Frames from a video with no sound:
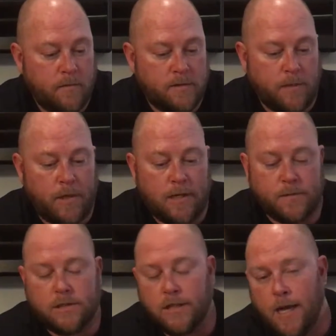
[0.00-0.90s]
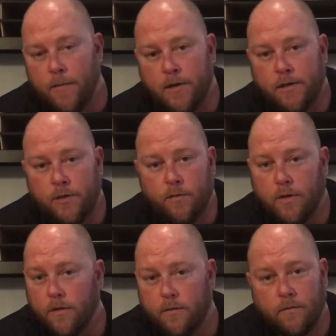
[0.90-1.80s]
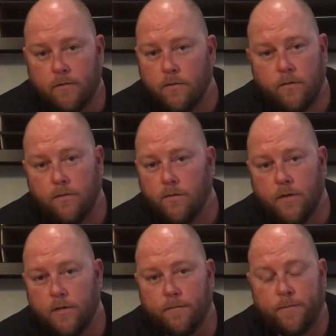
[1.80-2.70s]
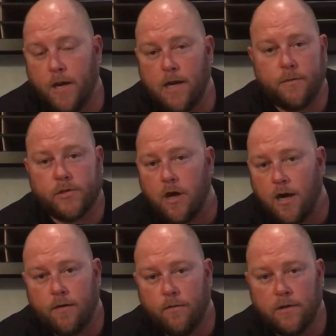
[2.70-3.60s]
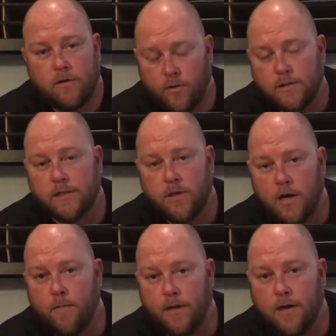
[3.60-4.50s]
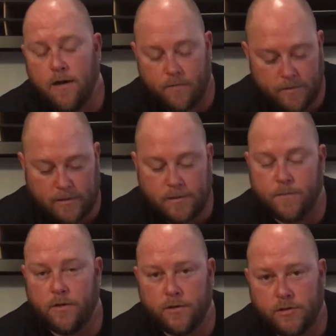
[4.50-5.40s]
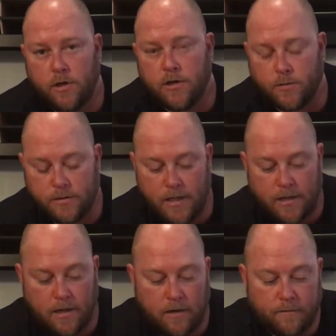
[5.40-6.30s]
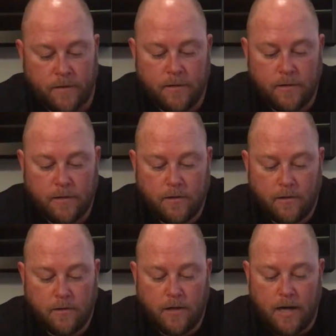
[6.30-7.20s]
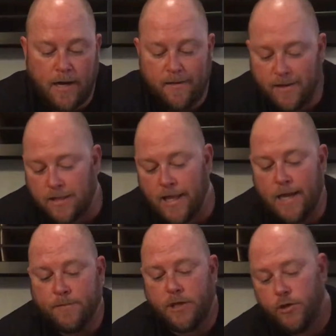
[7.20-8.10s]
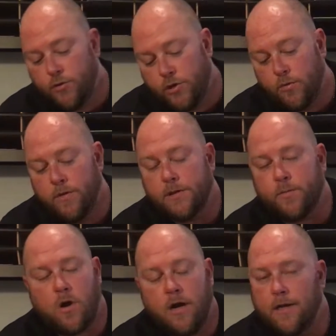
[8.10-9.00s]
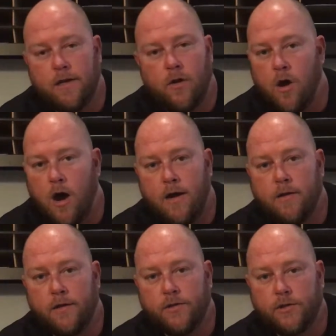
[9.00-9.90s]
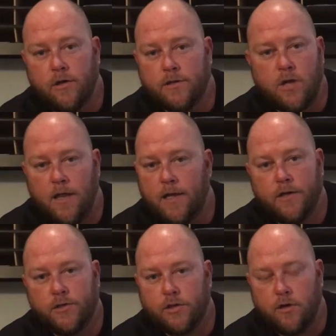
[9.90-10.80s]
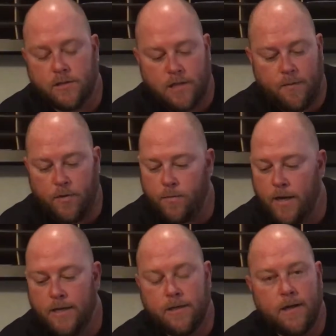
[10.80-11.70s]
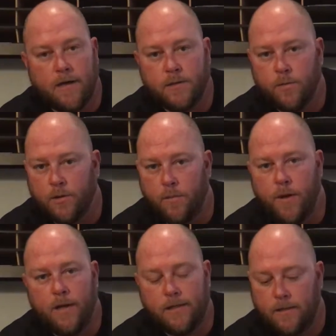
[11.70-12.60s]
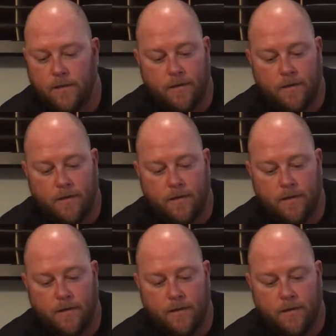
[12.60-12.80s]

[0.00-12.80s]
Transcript: Somebody comes slamming into you with a pickup truck, of course that's not going to be covered. That's something your insurance would take care of. Any of the claims that you do with this product are not an insurance. It's not like an insurance claim. You pay a deductible, you pay